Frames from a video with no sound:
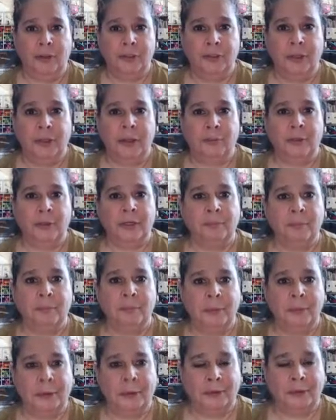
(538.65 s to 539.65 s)
So I wouldn't
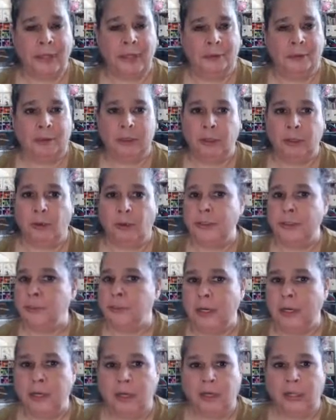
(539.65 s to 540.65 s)
promote that one. You always
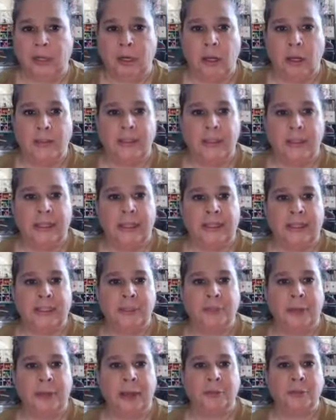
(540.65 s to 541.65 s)
want to click all the
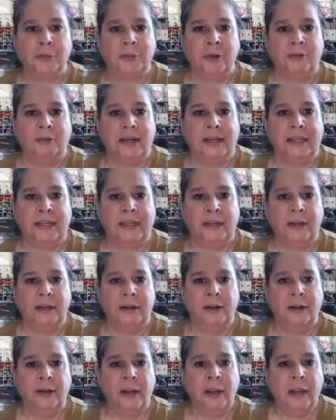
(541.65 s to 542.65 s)
links, but I was already
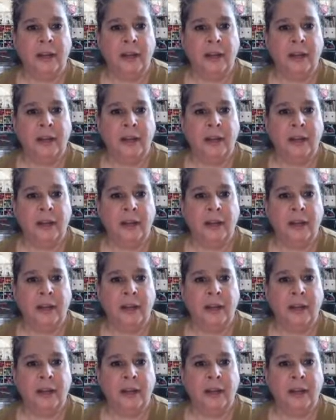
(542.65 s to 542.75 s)
here.